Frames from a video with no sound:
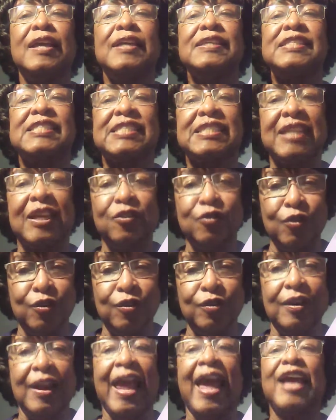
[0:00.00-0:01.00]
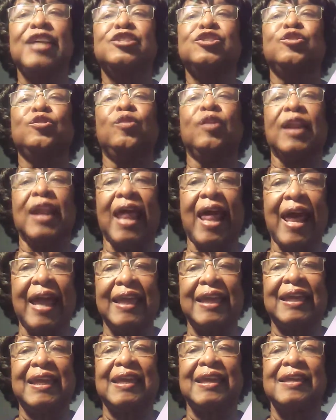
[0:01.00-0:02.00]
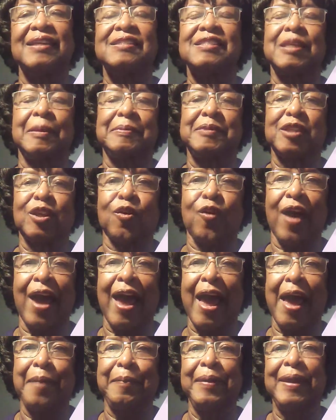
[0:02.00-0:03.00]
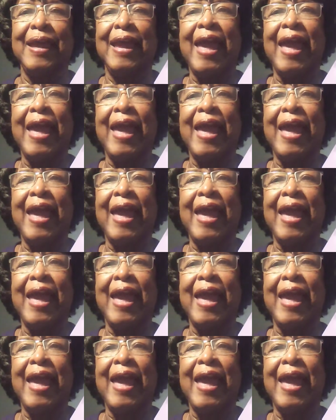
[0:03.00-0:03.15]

soon as you like, subscribe,